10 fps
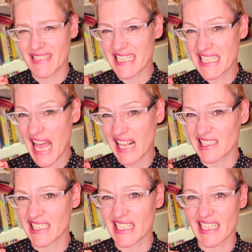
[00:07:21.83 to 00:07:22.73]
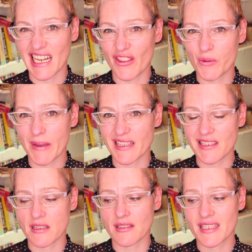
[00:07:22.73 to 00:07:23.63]
exactly in other
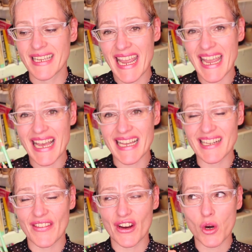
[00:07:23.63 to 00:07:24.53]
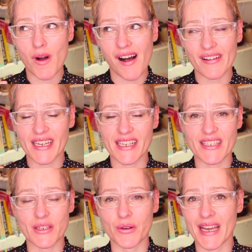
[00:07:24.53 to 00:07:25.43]
pencils. And their quality is
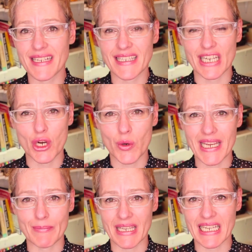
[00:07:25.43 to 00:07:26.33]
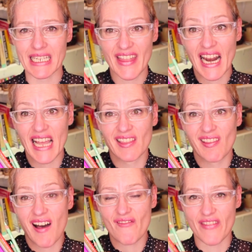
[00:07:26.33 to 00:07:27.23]
so nice and creamy that I
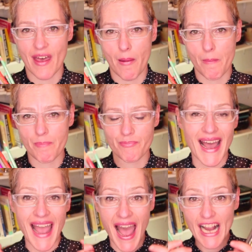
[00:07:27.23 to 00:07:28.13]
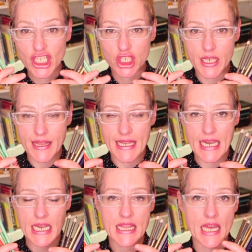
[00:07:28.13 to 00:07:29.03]
love them. I actually
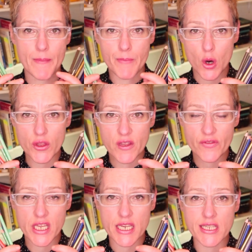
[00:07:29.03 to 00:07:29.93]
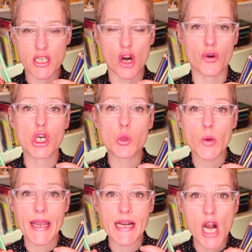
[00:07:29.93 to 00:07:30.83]
think that both of these are a
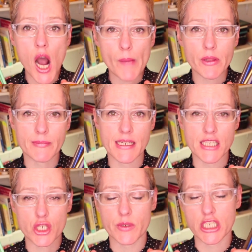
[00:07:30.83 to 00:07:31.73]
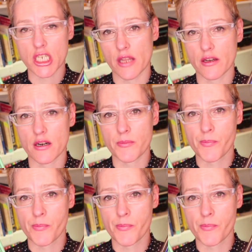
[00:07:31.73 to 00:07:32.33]
great complement to each other.